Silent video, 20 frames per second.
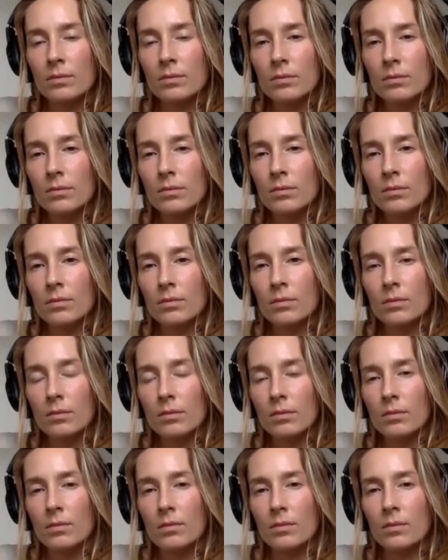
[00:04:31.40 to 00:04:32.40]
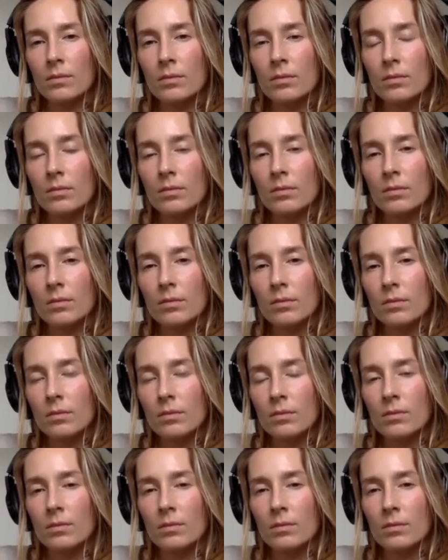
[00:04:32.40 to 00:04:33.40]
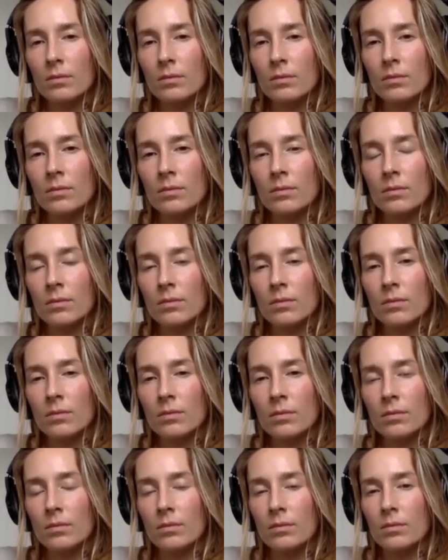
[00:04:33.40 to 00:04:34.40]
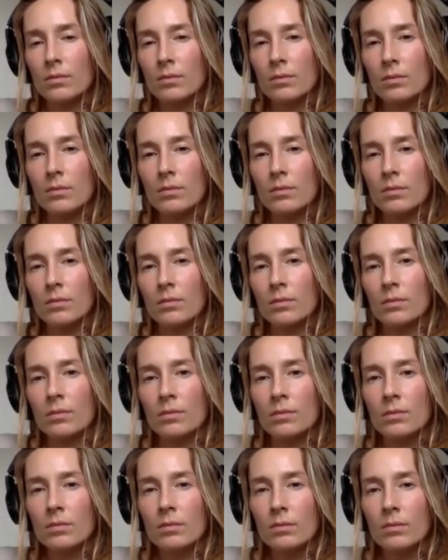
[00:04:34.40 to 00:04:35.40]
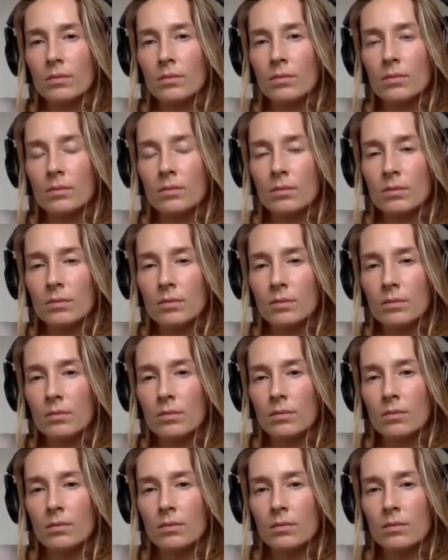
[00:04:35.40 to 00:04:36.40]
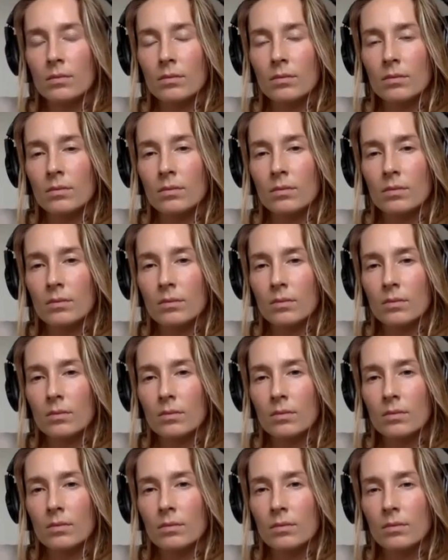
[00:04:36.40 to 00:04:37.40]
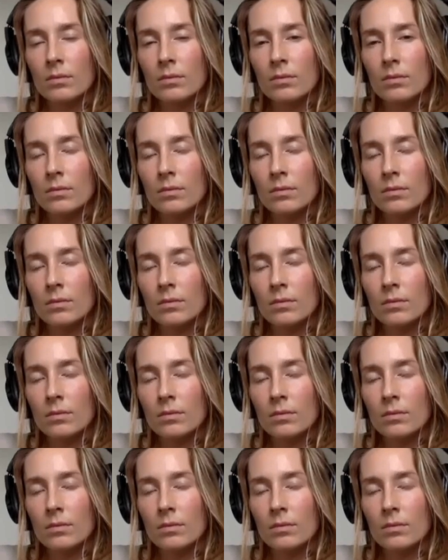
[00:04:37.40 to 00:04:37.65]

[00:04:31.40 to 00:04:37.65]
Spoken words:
This person isn't speaking.